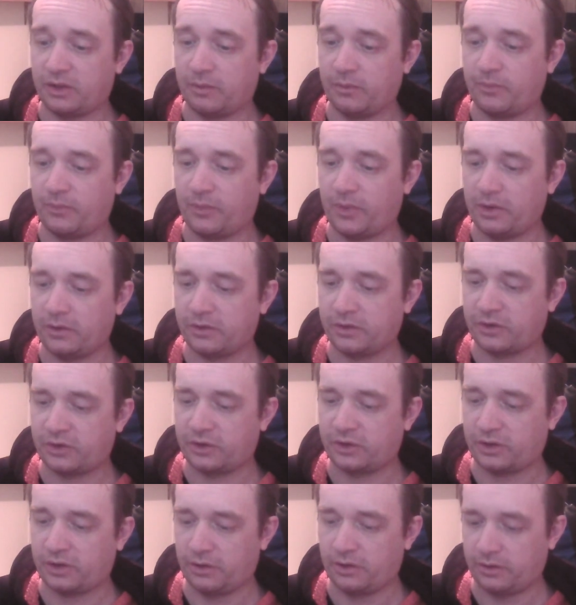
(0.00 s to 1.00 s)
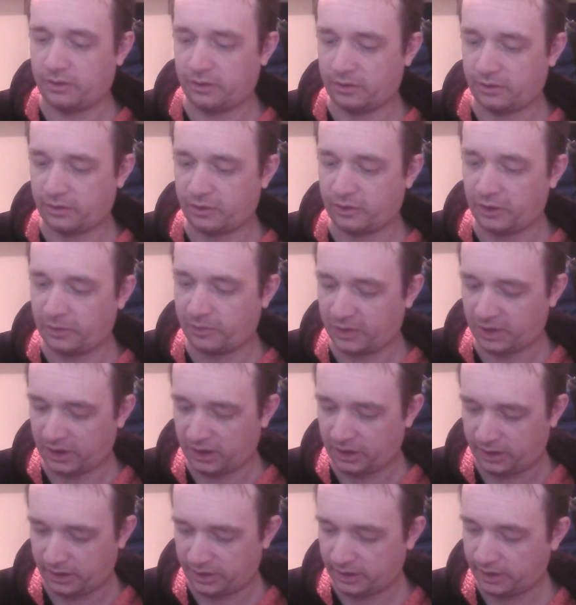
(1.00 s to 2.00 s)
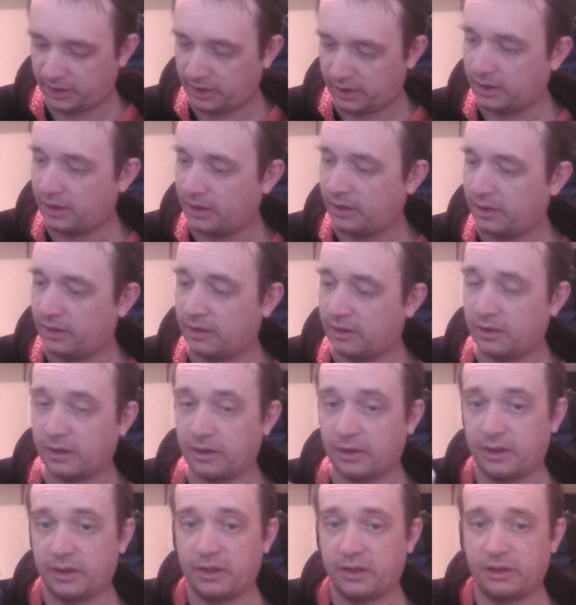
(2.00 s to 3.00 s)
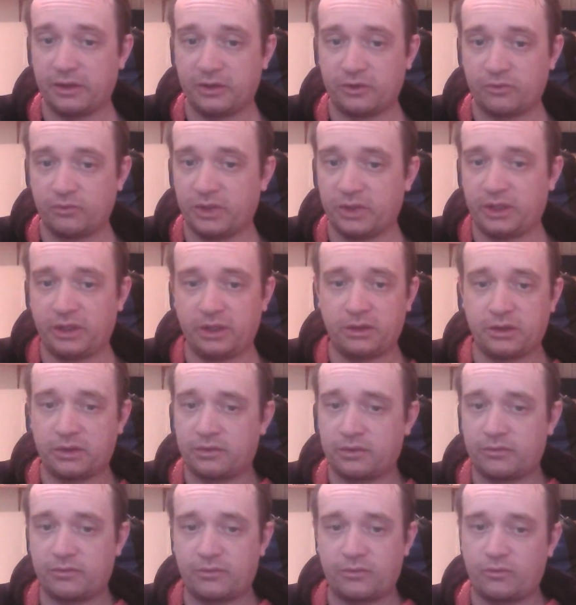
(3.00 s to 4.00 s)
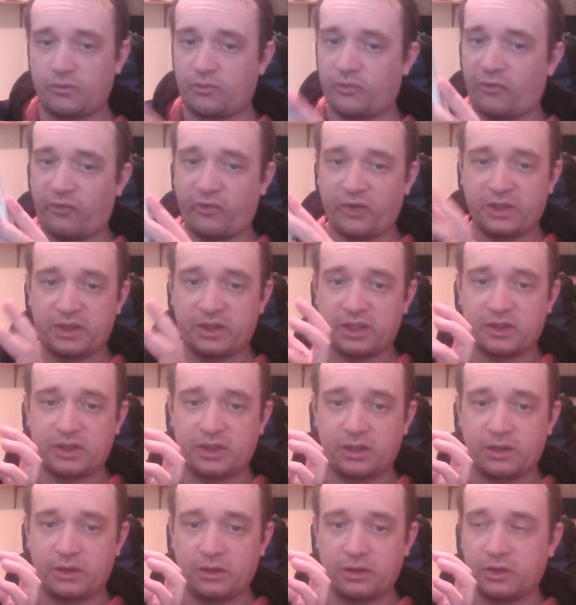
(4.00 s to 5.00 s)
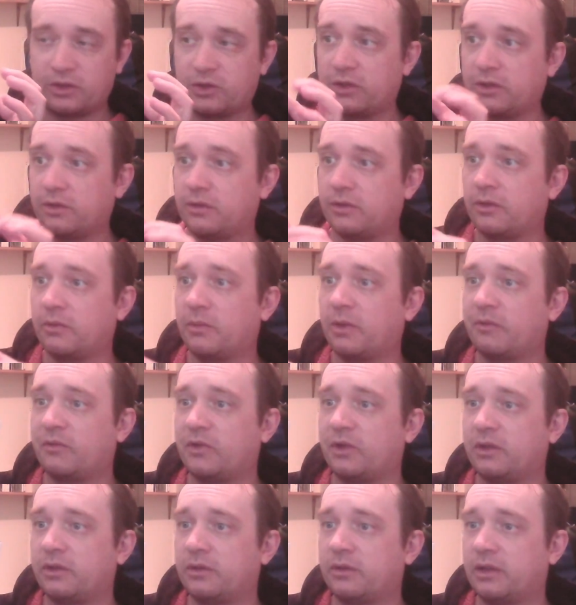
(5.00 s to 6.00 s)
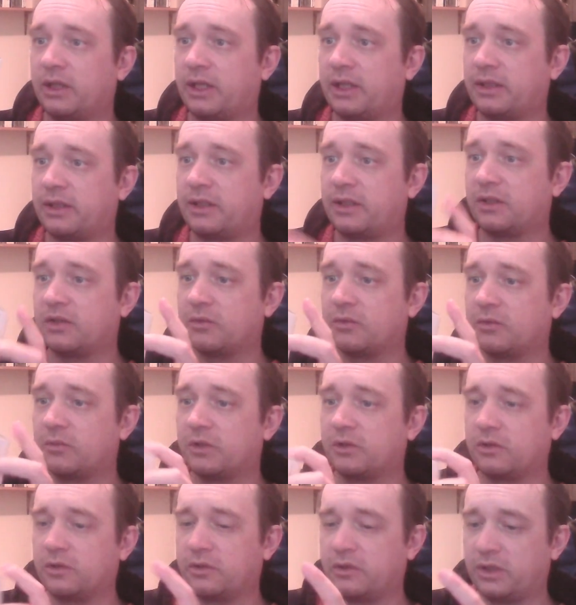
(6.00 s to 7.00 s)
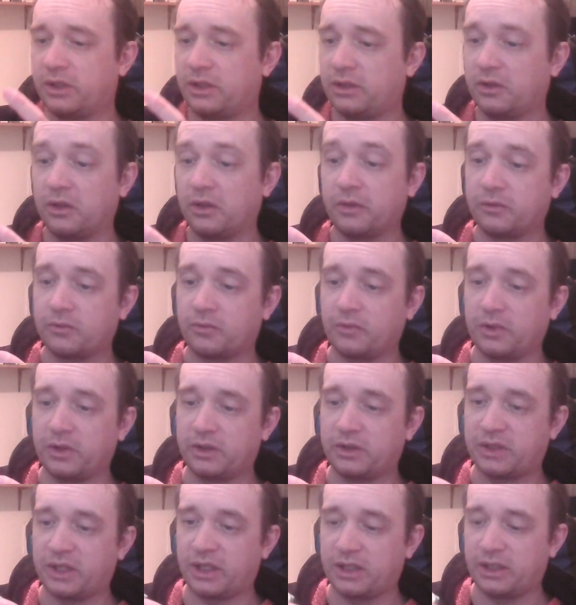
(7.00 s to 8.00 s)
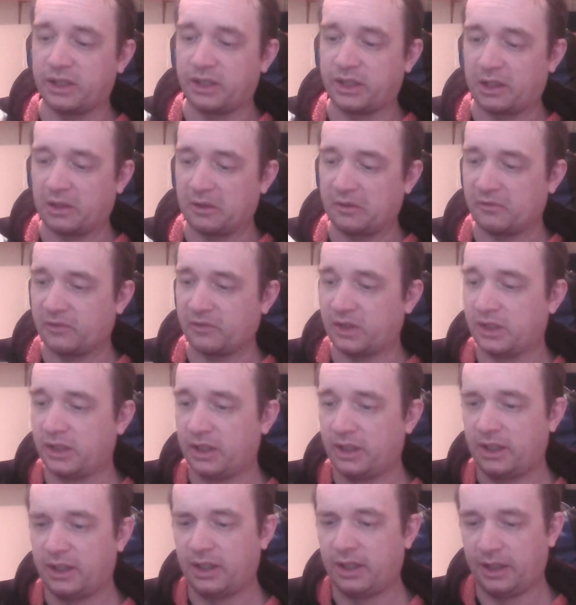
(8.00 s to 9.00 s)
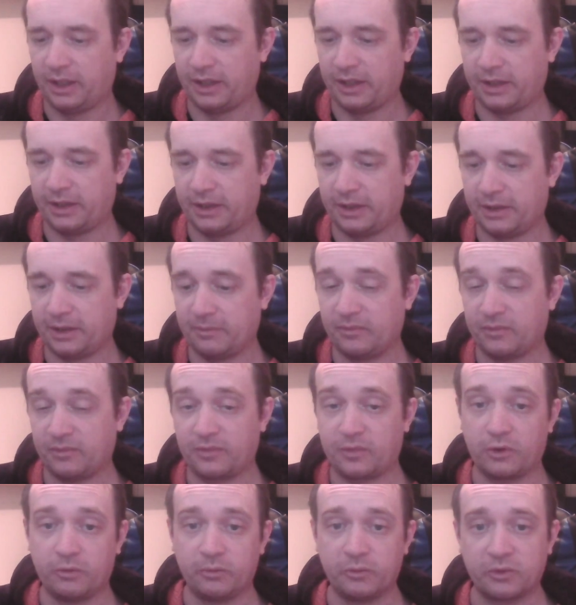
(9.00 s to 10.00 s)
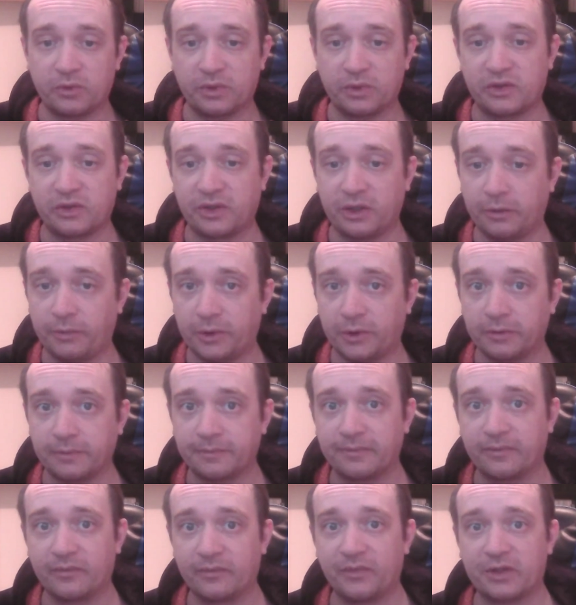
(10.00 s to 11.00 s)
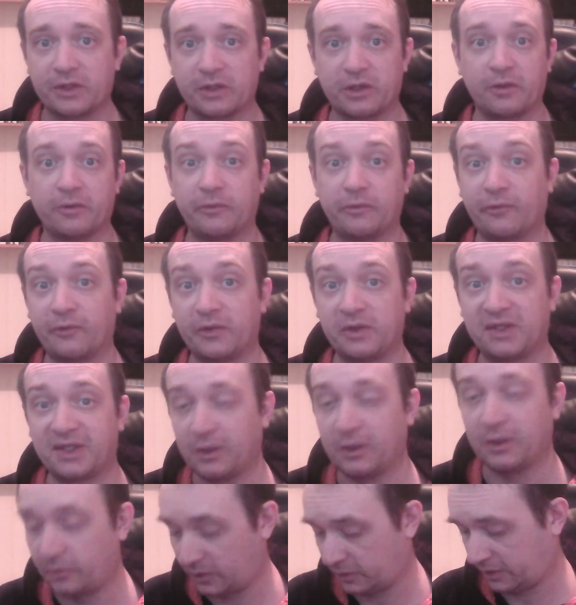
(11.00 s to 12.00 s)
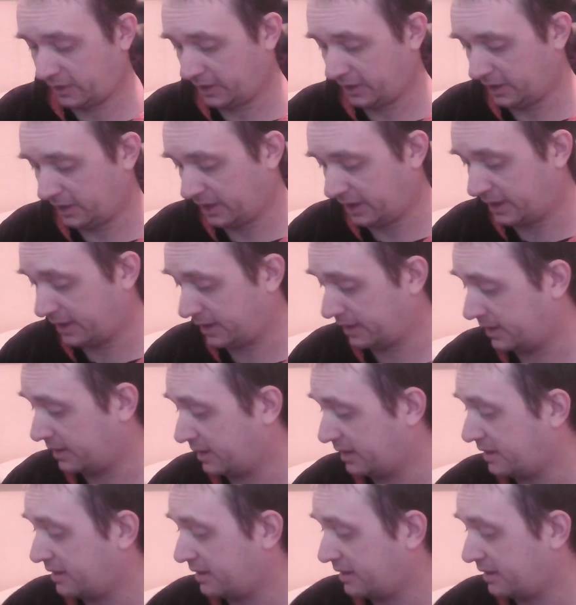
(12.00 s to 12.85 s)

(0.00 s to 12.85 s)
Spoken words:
boxed copy. It's really fantastic condition. Whoever had this originally has really taken care of it. Comes with a steelbook, so free steelbook and